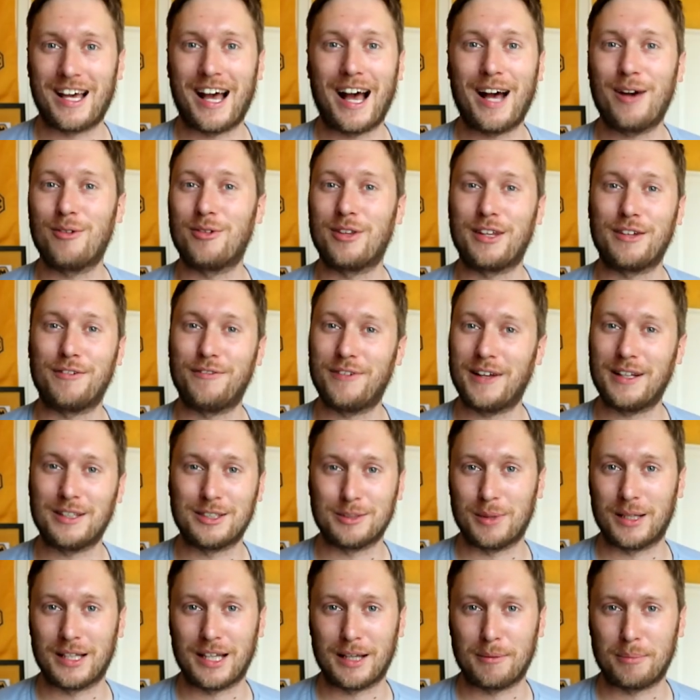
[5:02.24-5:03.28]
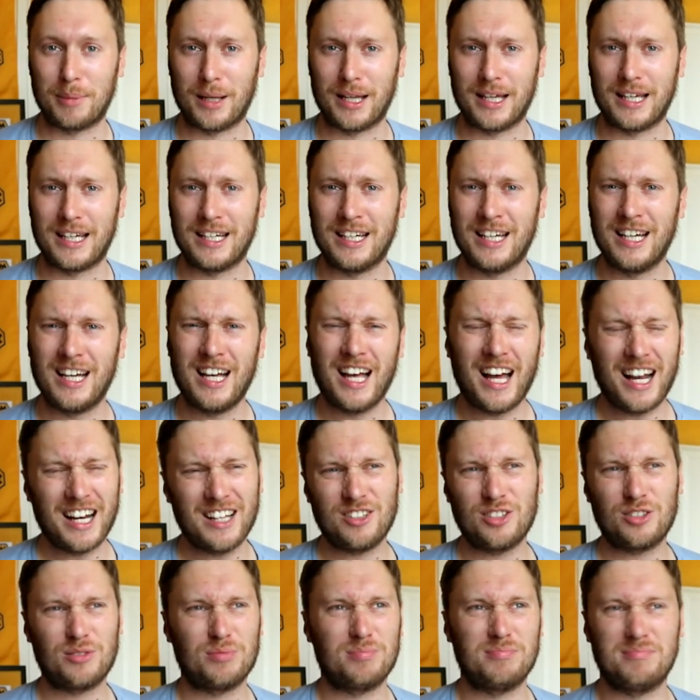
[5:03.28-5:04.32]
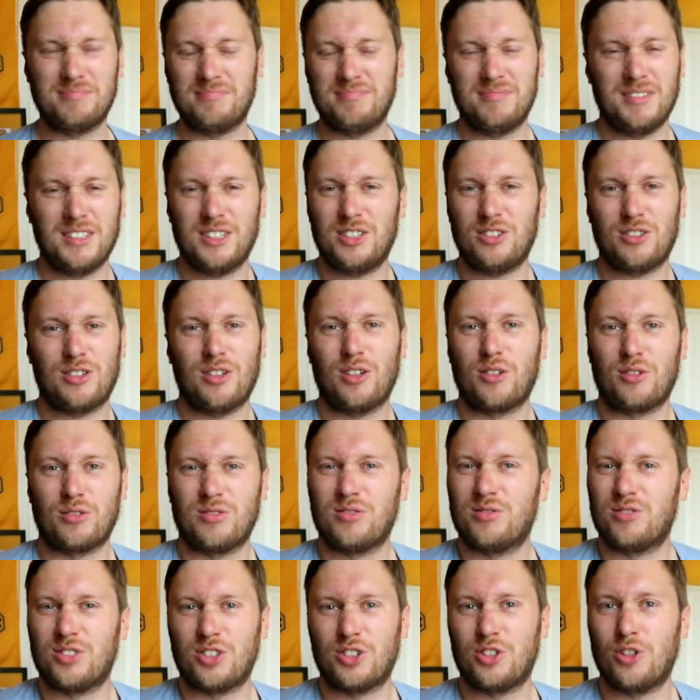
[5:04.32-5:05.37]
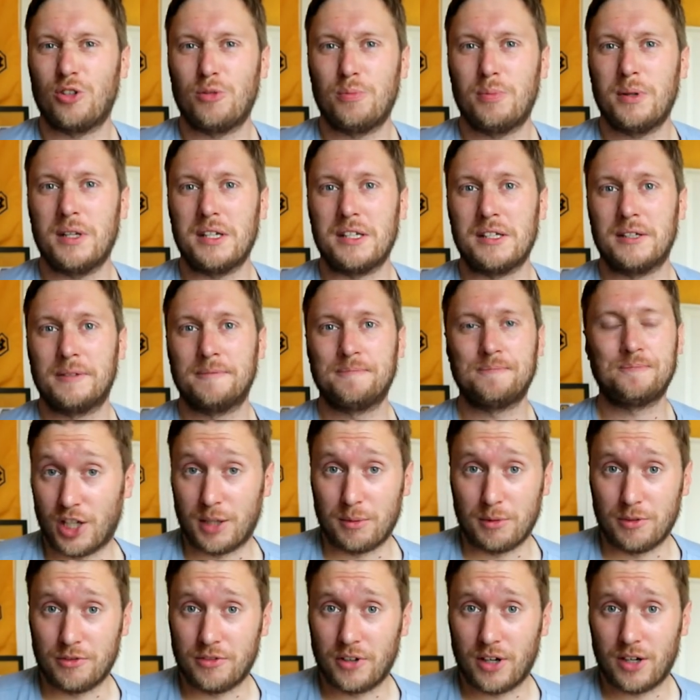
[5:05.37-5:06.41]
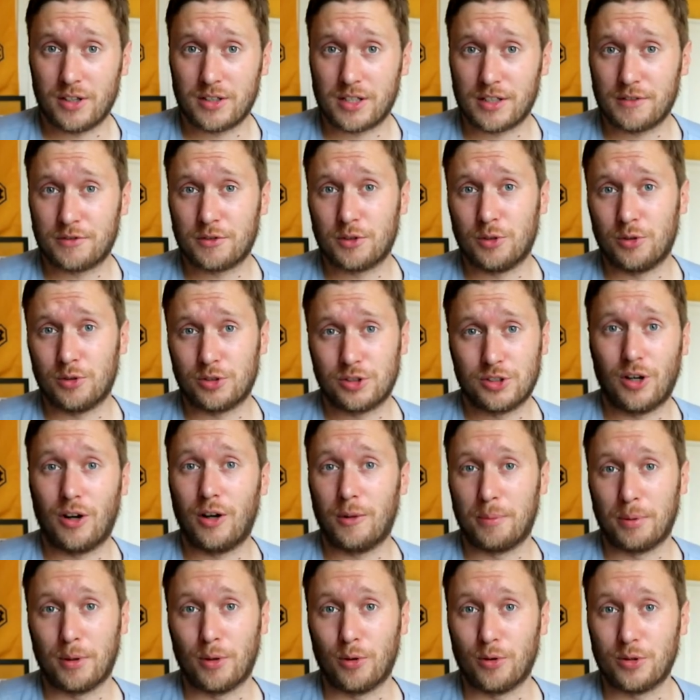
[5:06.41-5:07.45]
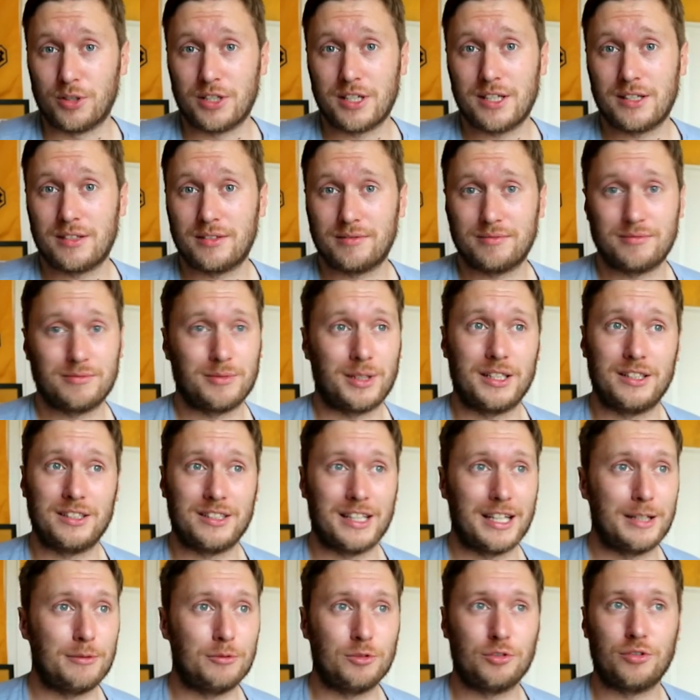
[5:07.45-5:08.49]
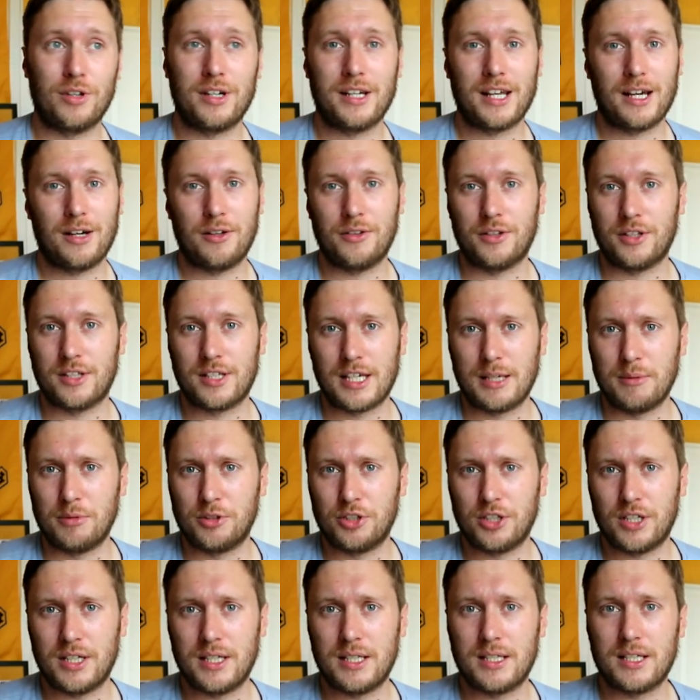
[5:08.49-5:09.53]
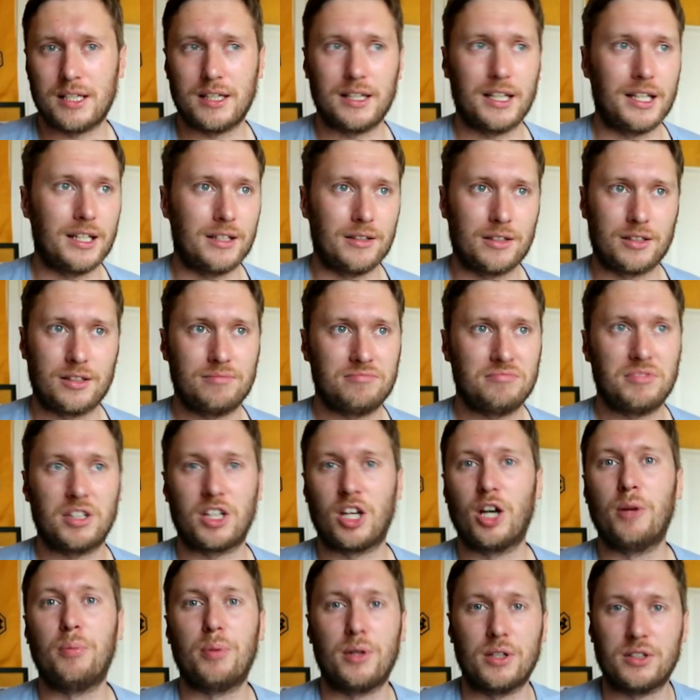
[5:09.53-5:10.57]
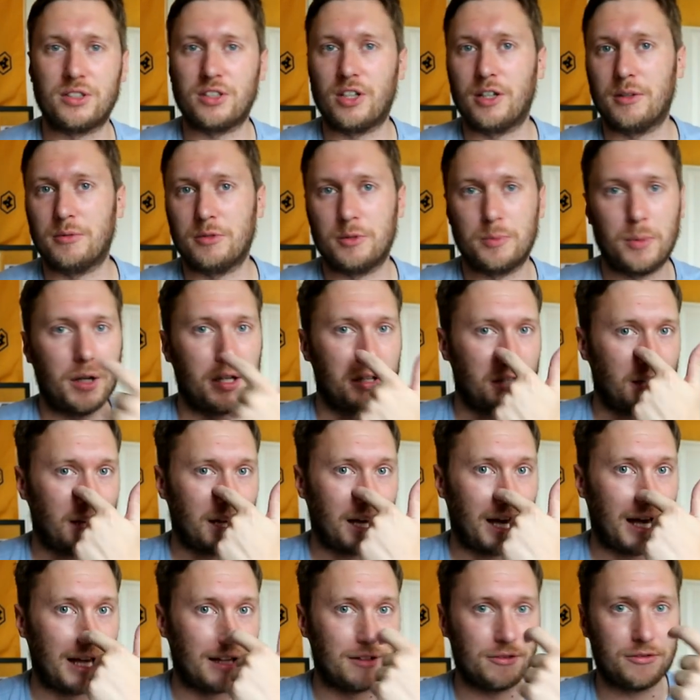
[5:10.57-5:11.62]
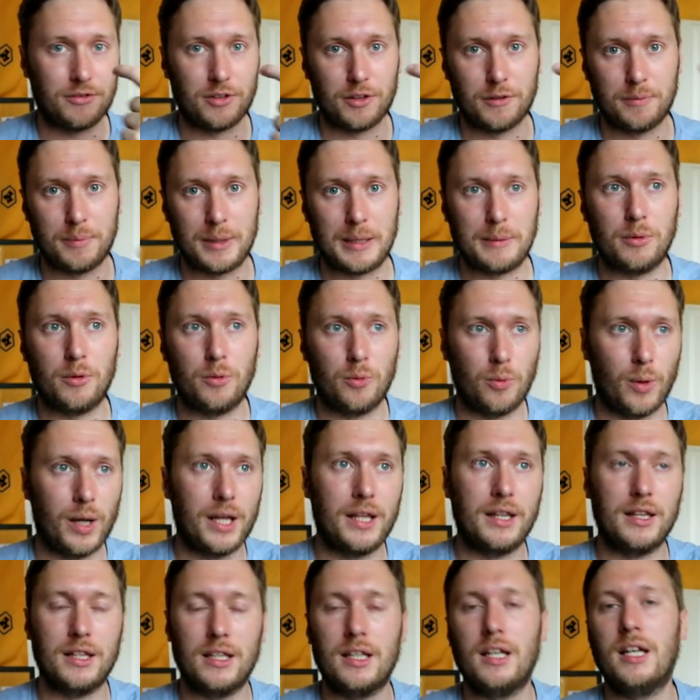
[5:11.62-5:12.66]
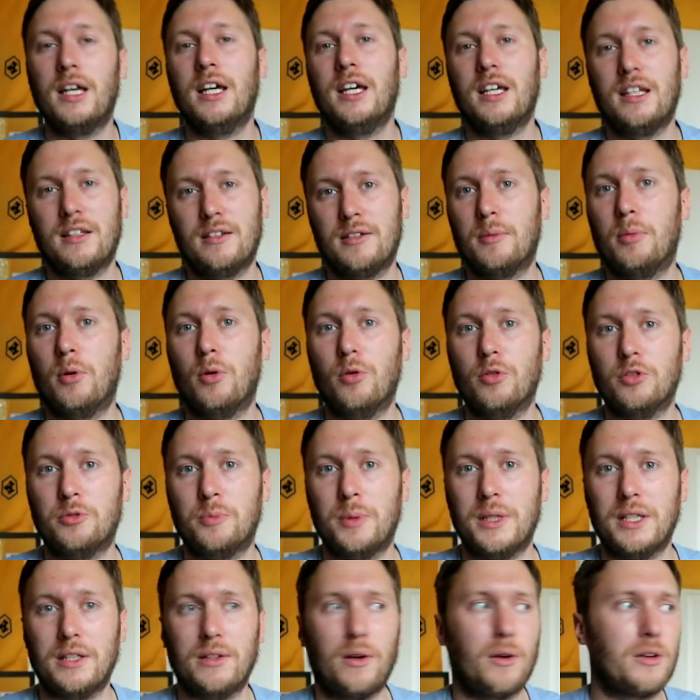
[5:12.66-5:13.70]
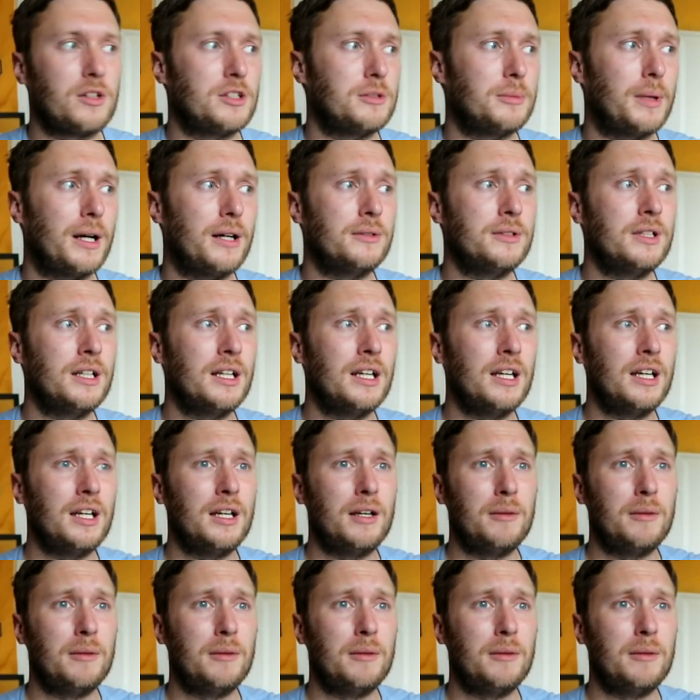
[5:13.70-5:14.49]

to how they felt about that player, and it just it just looks stupid. Jamie Vardy, of course, got applauded when his name was read out on the team sheet, and then a, a couple of times by a handful of people when the ball was being knocked about.